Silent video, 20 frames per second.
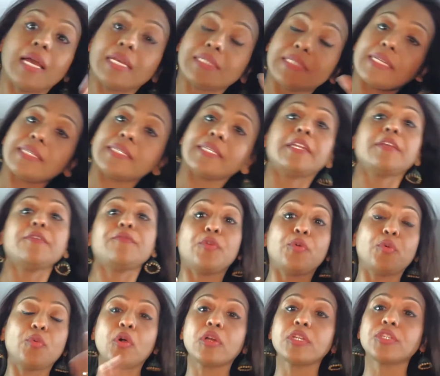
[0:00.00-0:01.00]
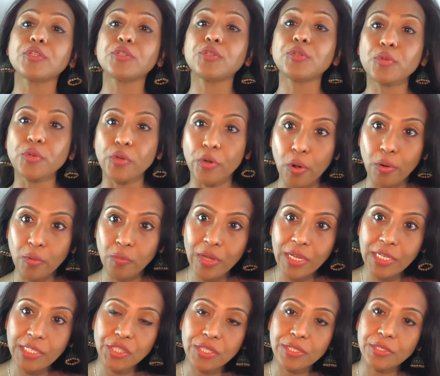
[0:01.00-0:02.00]
As I said, if you want to do
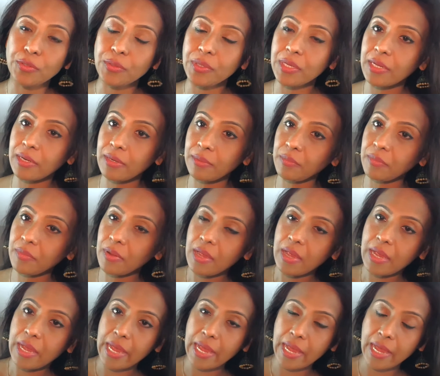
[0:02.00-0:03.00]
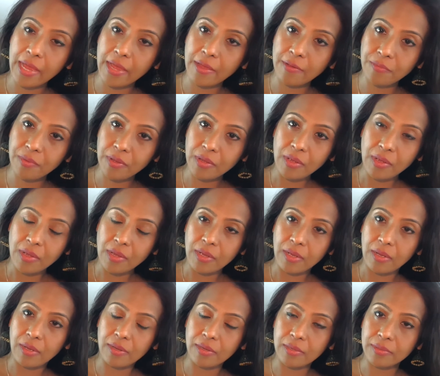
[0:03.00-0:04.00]
non-veg, you can have
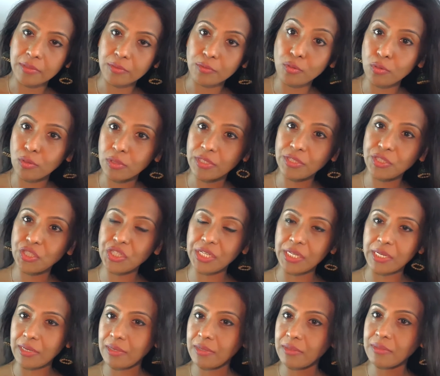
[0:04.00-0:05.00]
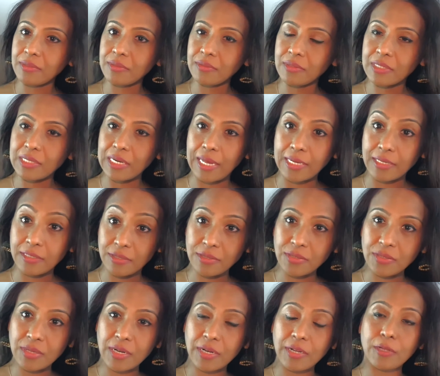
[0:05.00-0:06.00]
uh, cooked chicken
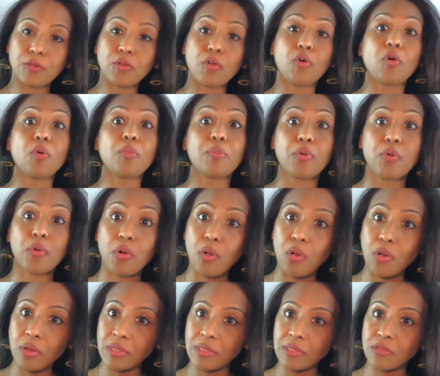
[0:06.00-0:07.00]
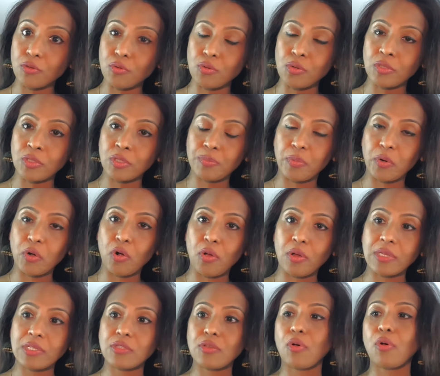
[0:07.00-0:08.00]
slices in it or prawns, cooked
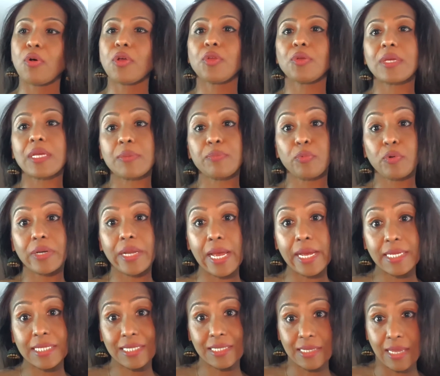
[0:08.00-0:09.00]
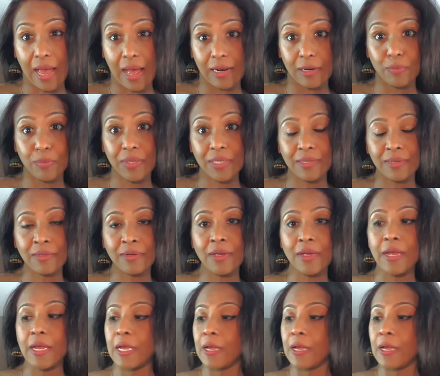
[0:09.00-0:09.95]
prawns, or you can put salmon